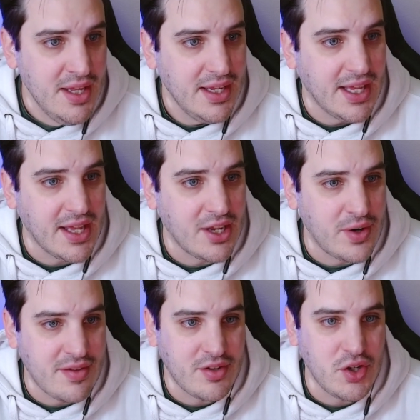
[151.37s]
It
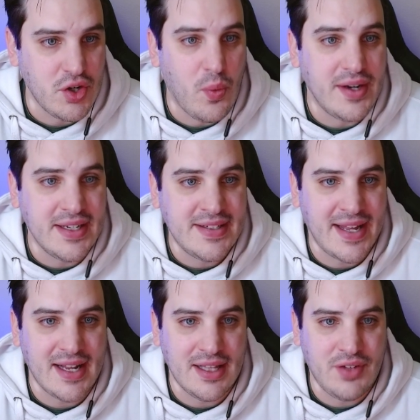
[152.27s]
increases to
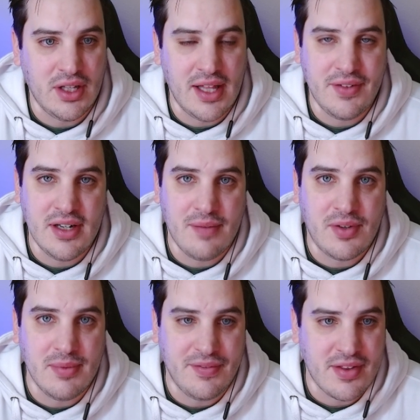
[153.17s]
1d10 at level 11, up
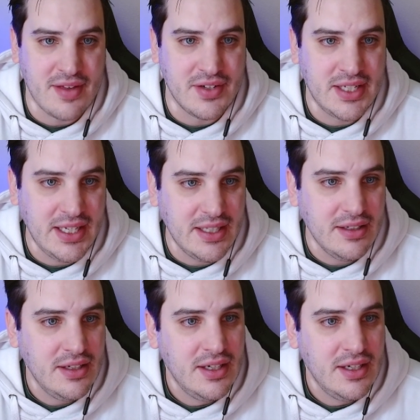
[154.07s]
from level 17.